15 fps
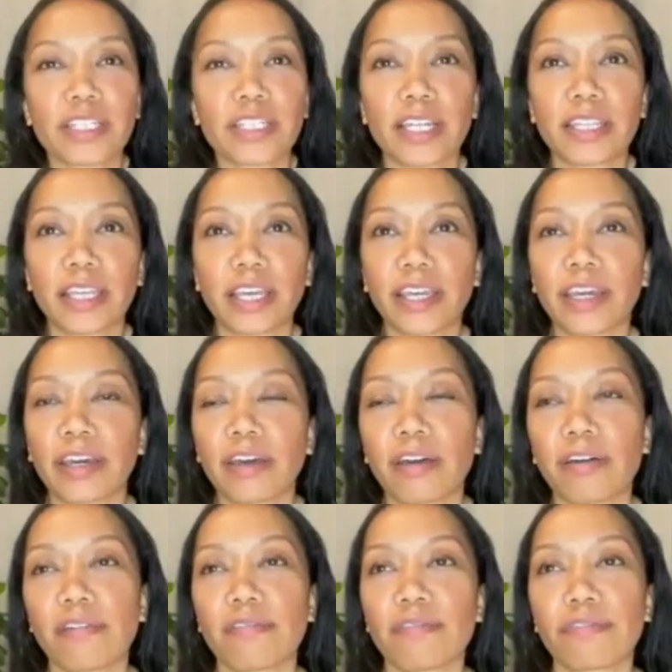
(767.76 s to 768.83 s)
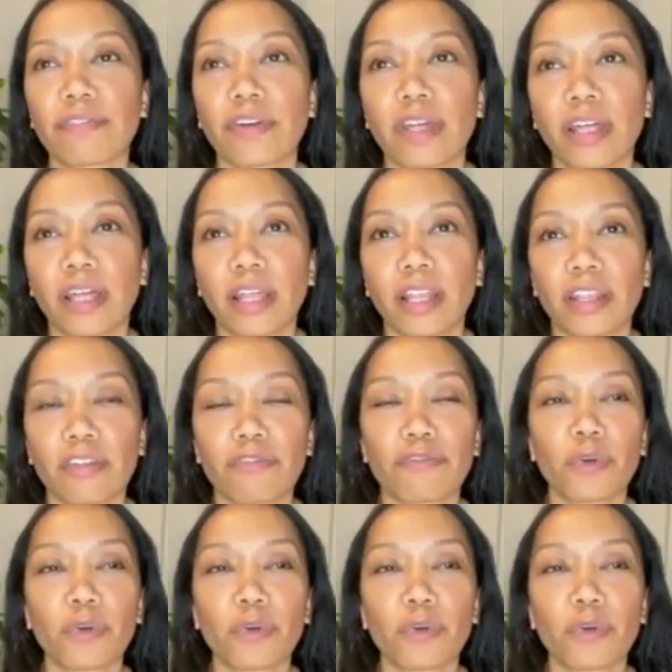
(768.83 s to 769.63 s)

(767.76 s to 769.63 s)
because I think of the